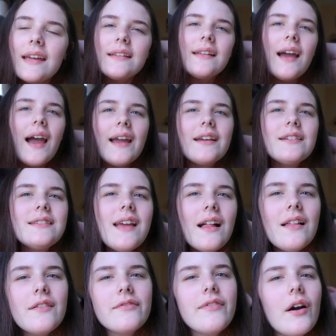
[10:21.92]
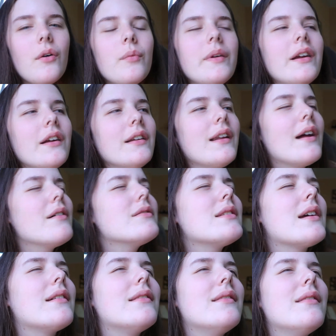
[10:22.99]
i i could tell it felt weird and i was
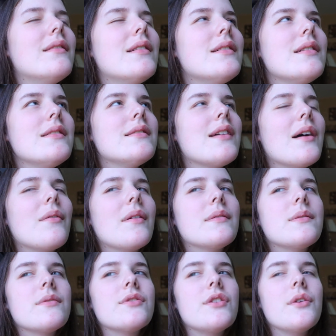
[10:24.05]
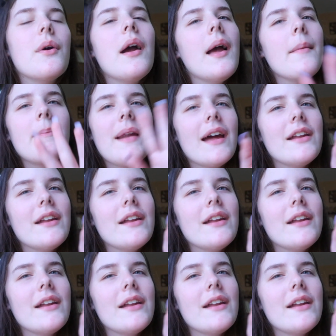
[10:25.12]
like this is not what i'm supposed to do but